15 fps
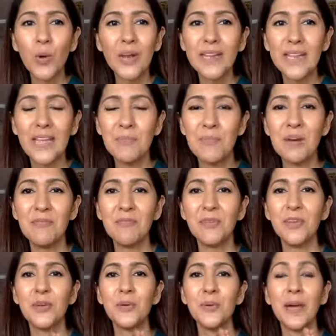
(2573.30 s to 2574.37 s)
came up for
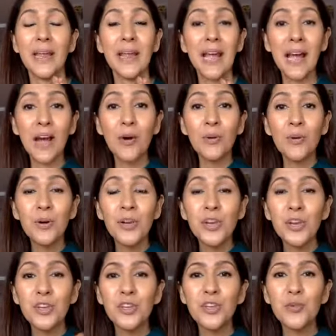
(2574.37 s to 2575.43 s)
you and how
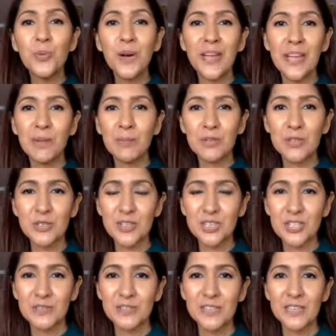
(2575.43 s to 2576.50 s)
you were able to
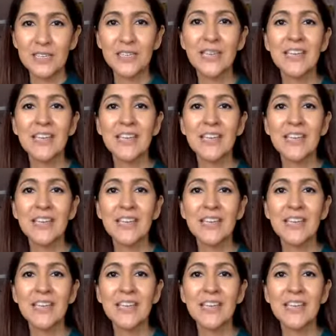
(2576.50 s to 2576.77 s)
shift it.